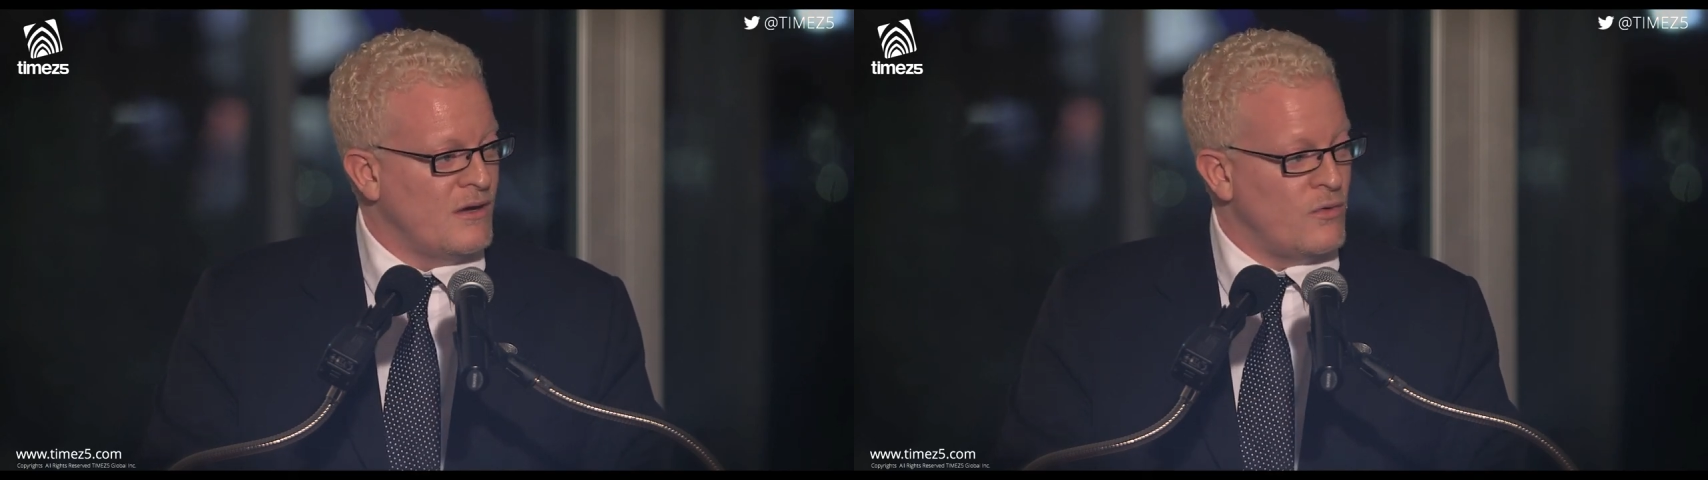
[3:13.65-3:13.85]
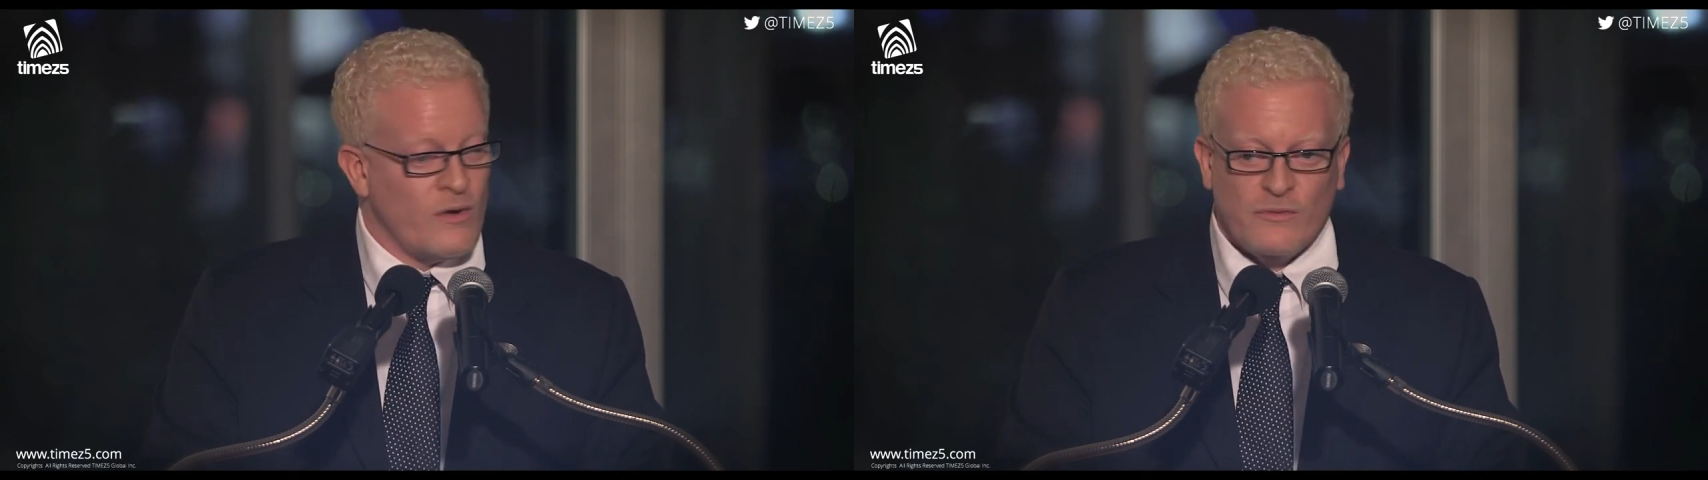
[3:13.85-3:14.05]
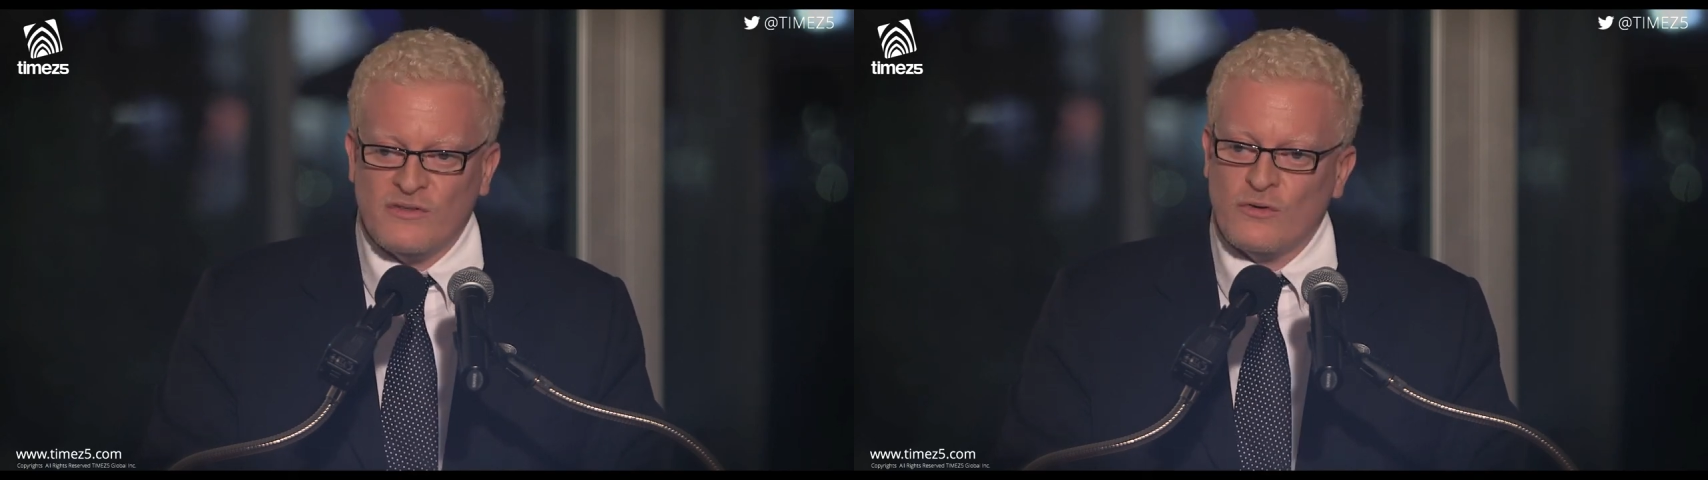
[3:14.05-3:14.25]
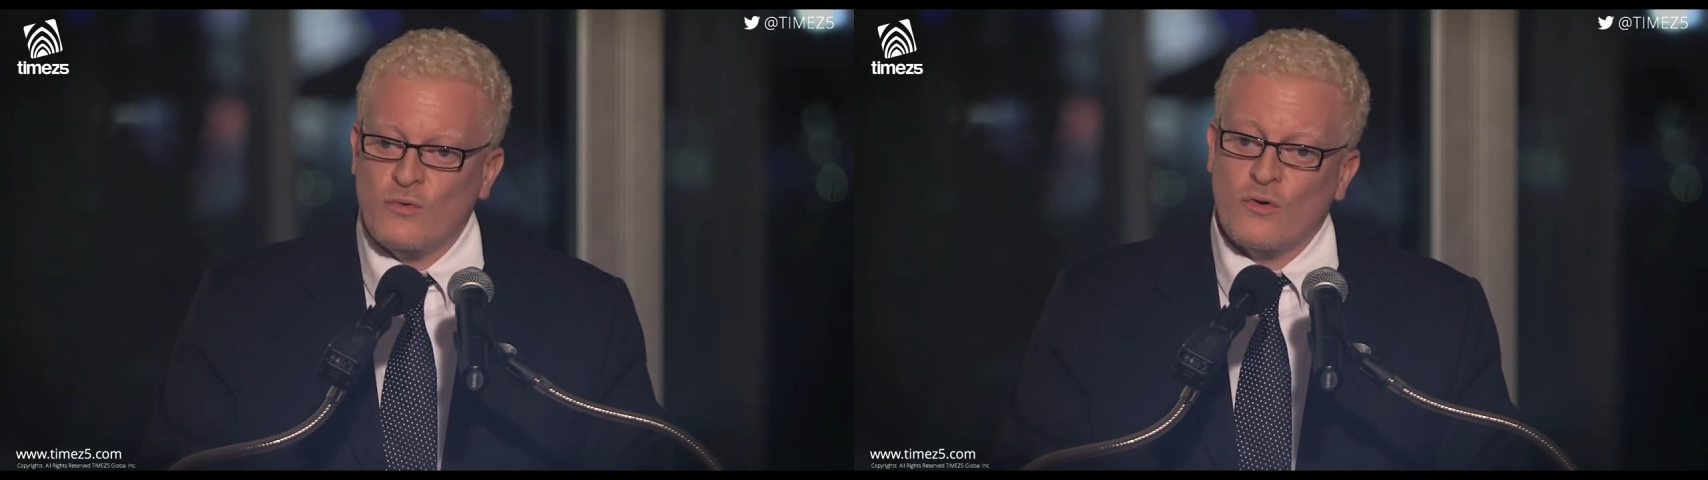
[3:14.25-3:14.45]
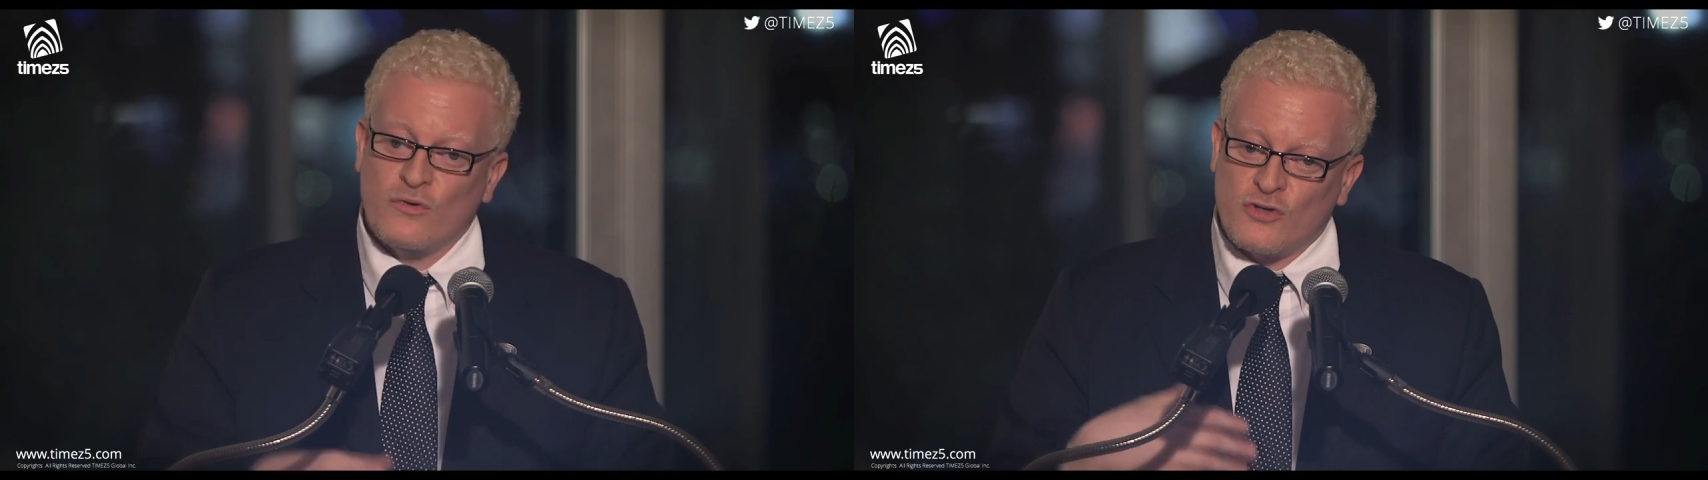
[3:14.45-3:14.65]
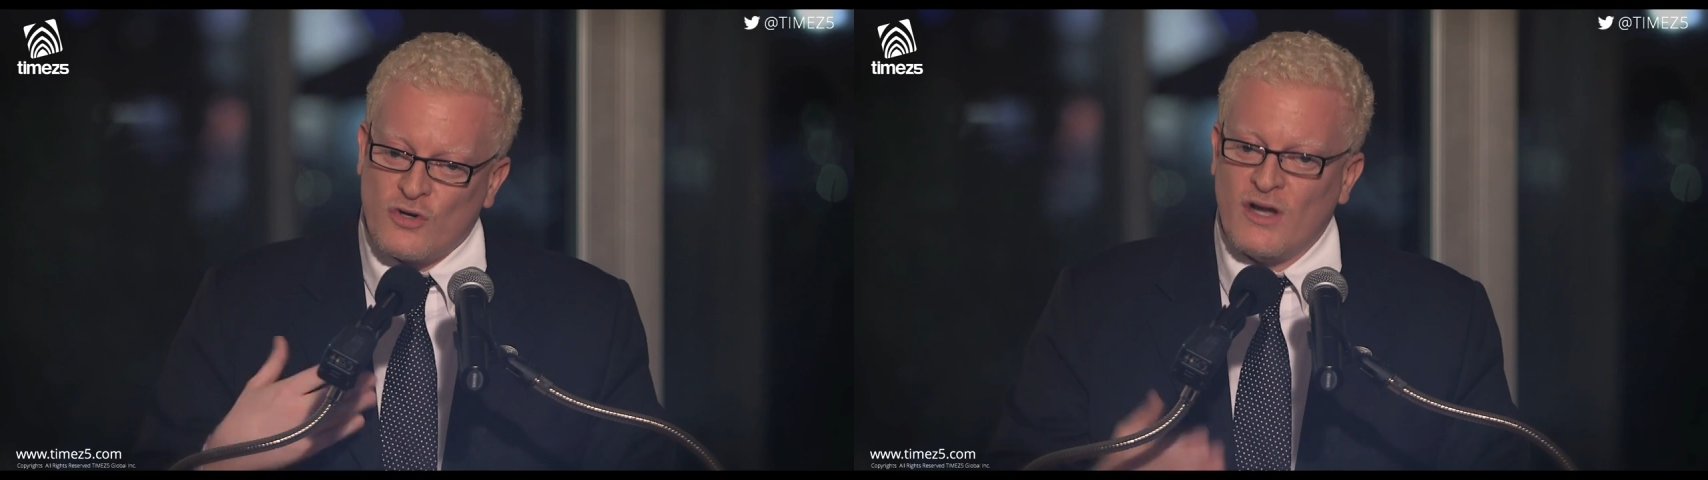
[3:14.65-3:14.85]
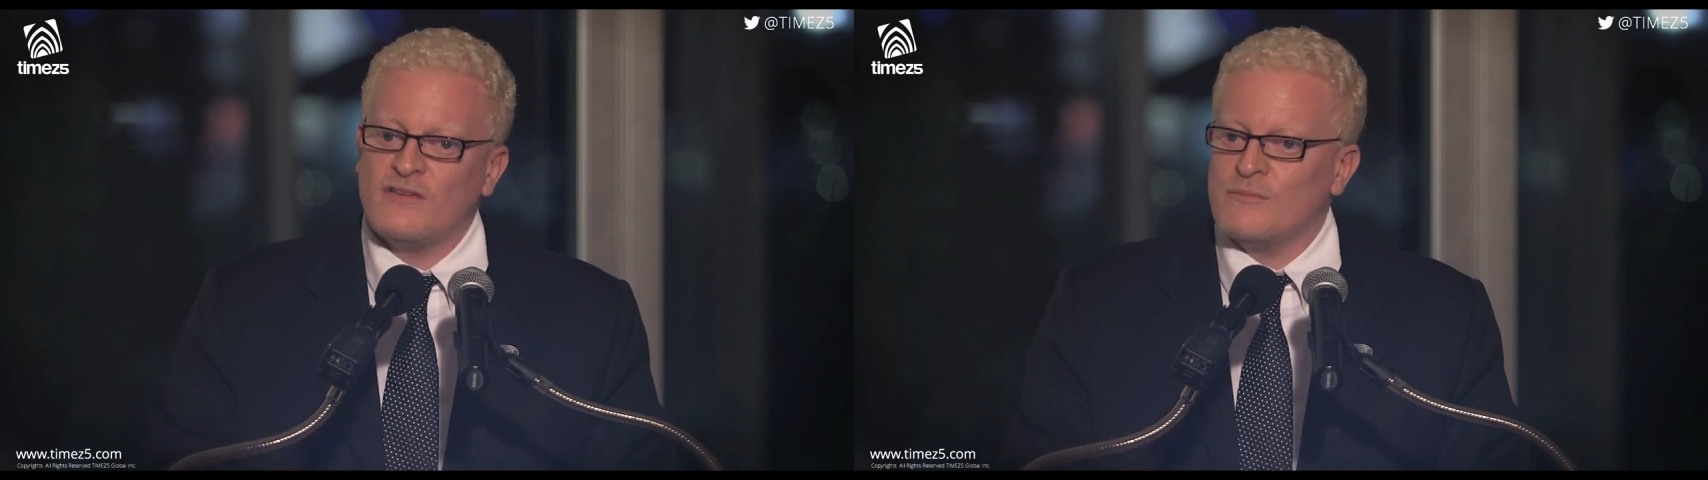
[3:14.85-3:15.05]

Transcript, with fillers: who are out there who are trying